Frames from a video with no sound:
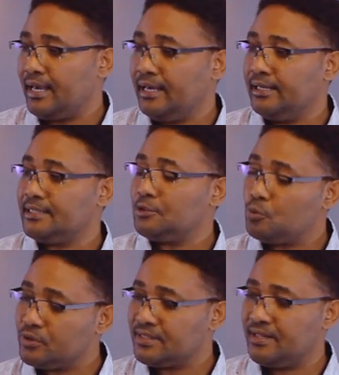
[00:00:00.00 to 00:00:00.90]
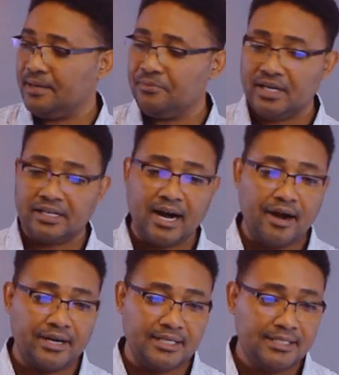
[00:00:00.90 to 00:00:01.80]
and it was them that
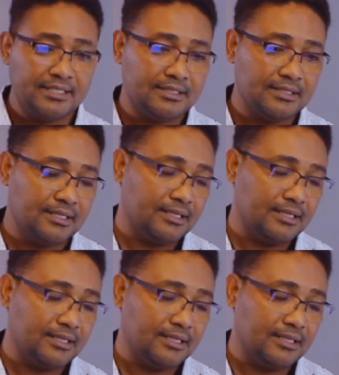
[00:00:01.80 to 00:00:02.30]
carried it